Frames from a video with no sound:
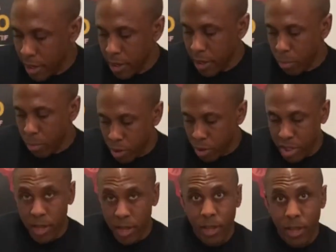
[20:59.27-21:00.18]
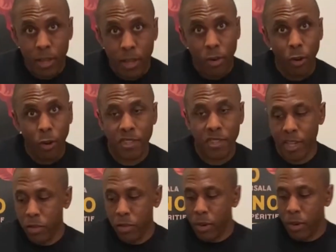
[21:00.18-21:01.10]
and push it all
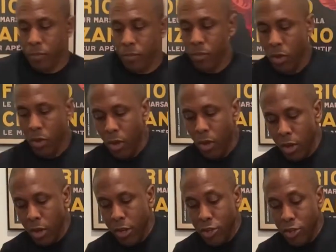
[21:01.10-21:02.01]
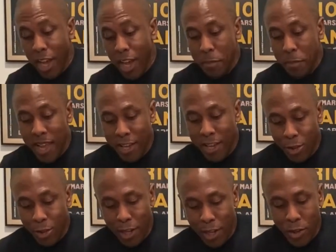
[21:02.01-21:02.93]
together. You can try to make
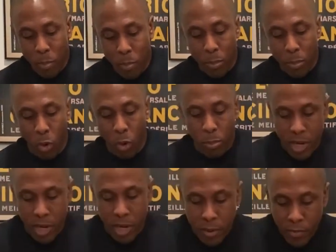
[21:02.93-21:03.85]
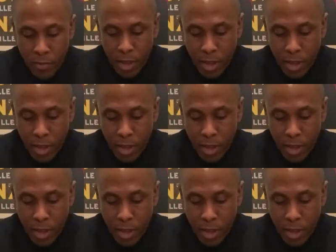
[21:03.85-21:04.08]
it look a little bit more pretty,